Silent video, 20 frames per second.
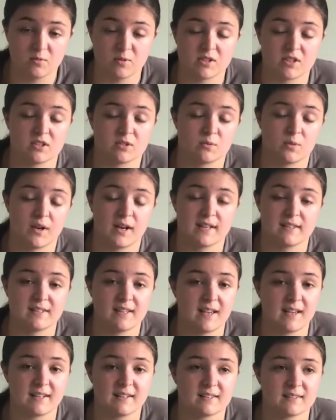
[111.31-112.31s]
which is why it
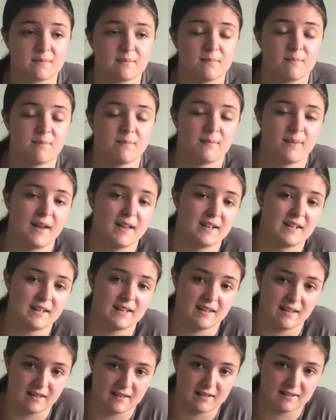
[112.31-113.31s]
takes many
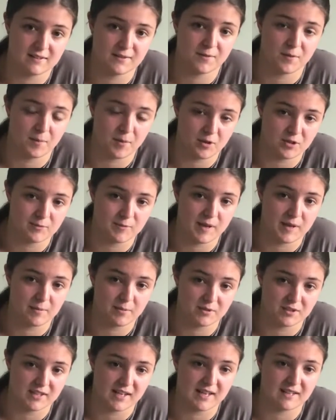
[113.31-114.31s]
years for most
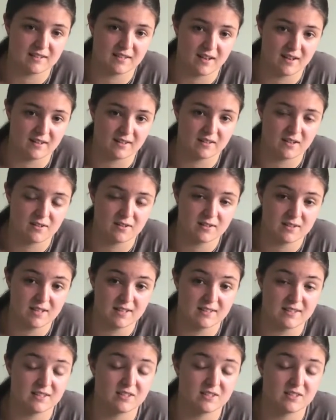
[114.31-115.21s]
people to get diagnosis.